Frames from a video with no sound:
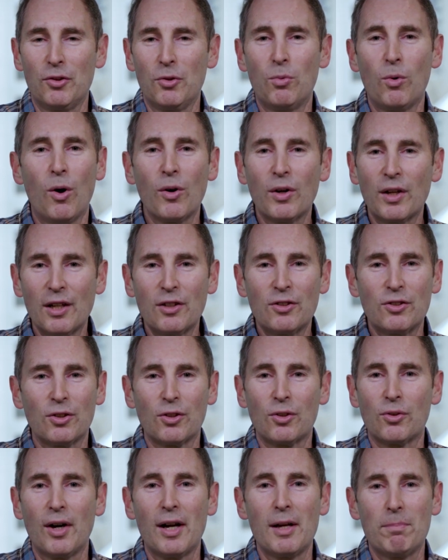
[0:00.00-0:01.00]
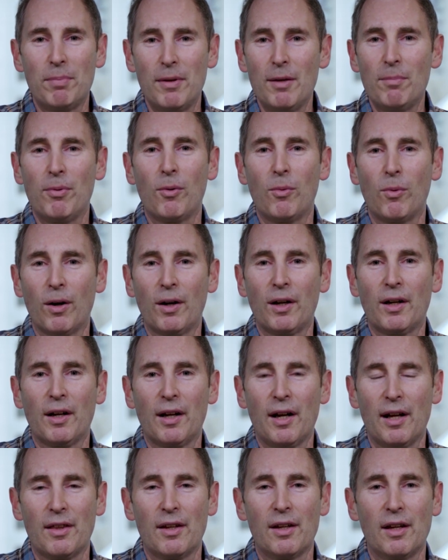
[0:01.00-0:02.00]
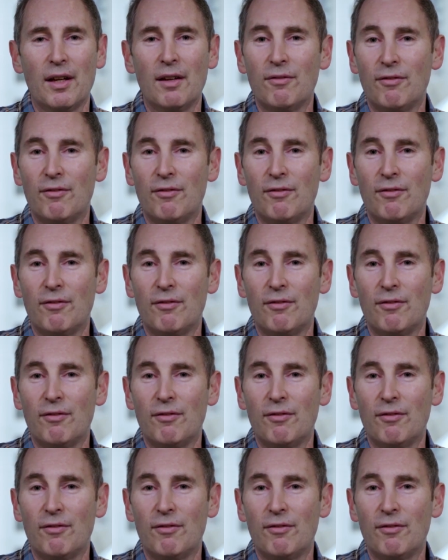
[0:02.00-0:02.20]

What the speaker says: you won't get your great people working on the